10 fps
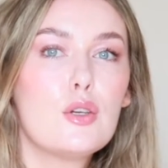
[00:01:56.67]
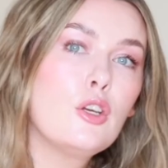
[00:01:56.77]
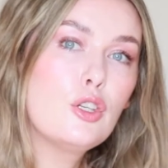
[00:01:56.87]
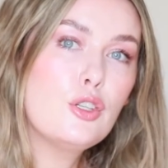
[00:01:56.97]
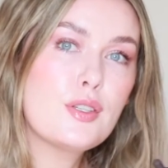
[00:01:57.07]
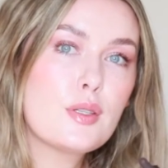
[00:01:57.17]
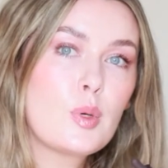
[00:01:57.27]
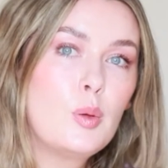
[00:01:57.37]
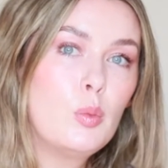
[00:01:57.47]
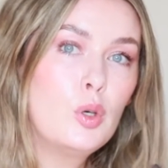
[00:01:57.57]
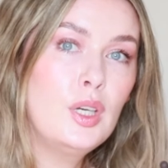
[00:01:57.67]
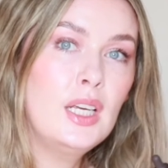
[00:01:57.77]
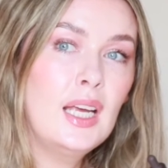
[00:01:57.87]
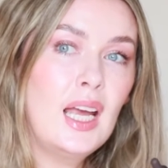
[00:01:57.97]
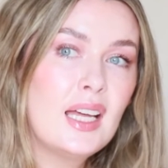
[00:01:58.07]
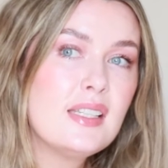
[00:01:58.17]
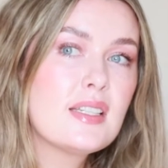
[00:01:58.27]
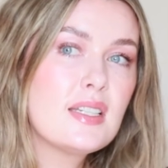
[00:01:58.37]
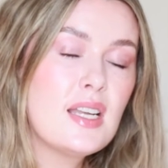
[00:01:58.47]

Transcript: You can use this one morning and